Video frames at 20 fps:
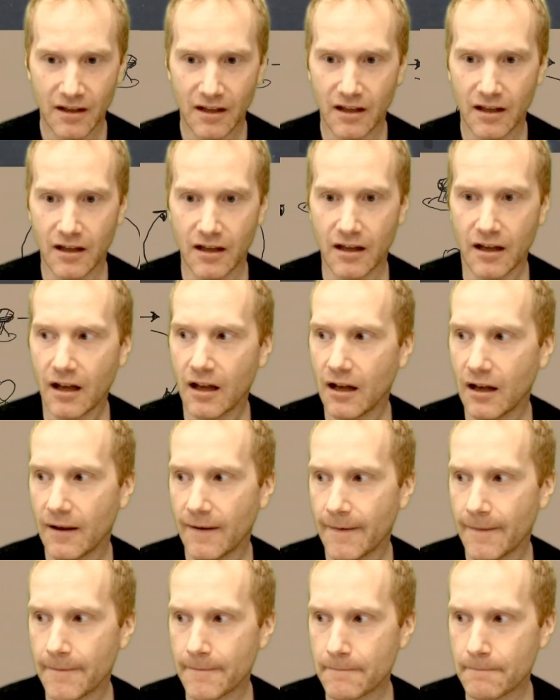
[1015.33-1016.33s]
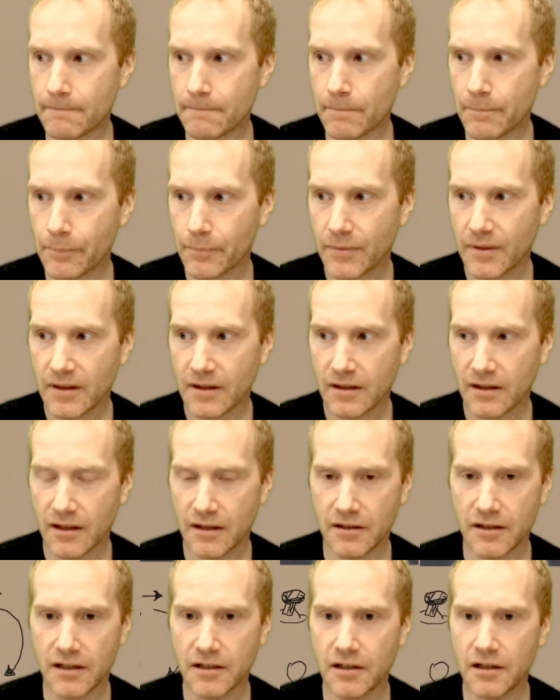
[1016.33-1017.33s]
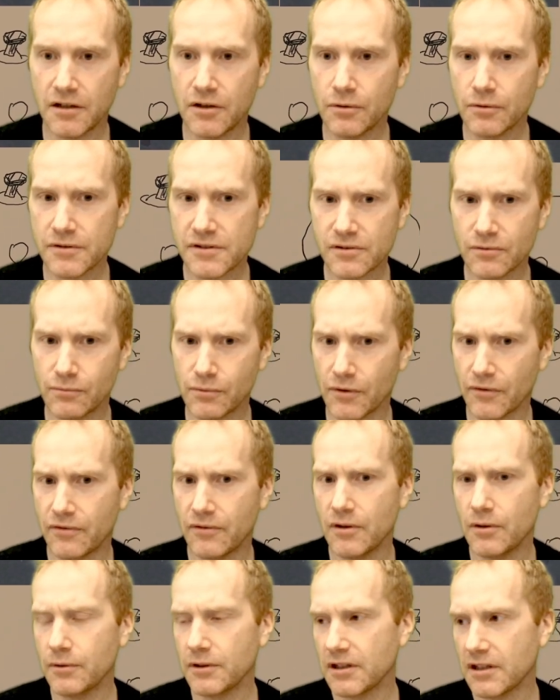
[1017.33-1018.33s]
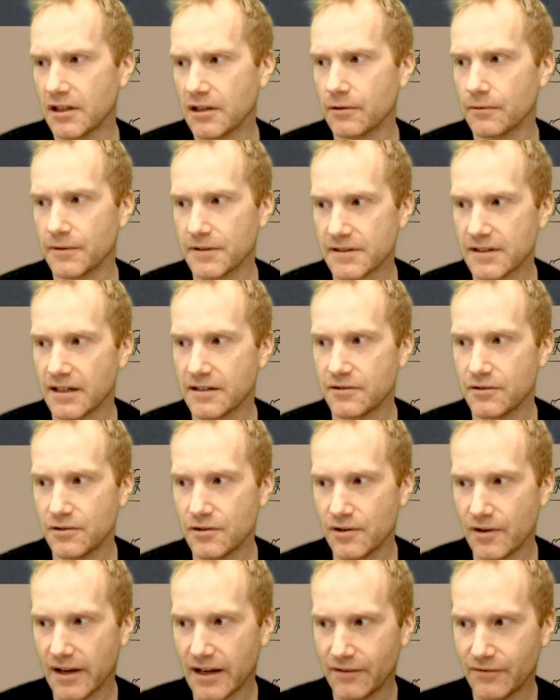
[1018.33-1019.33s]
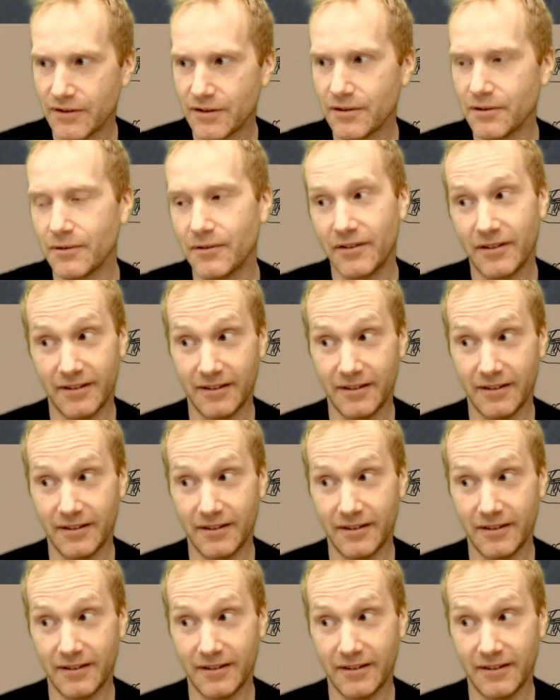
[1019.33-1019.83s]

And also worth knowing here is that you have to